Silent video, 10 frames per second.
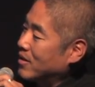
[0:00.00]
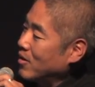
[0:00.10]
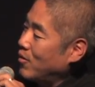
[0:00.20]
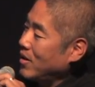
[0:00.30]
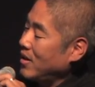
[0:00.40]

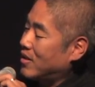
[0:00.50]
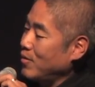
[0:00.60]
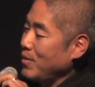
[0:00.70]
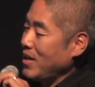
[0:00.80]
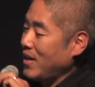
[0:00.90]
So
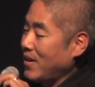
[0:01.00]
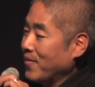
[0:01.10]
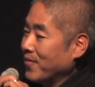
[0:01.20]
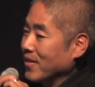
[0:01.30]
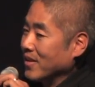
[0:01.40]
to me,
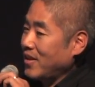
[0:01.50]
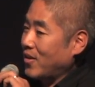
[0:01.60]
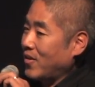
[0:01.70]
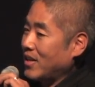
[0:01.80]
you know,